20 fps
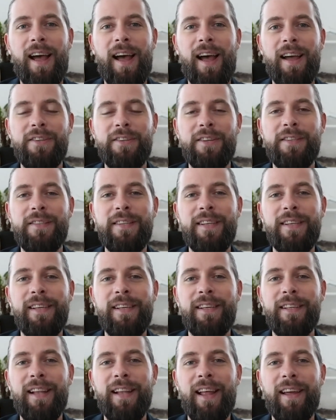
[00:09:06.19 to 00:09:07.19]
I just
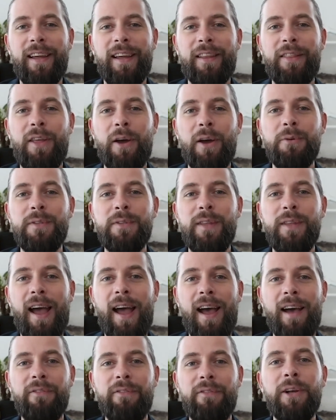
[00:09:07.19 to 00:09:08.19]
see like those that
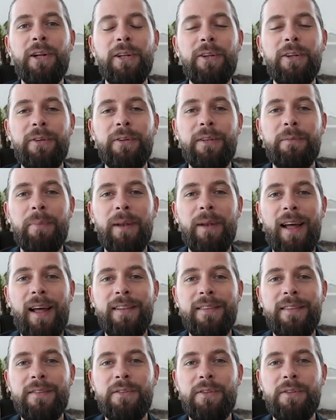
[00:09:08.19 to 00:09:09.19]
have included
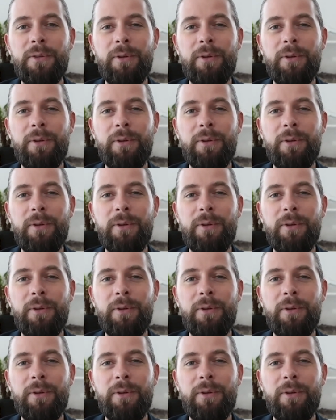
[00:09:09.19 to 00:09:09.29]
plants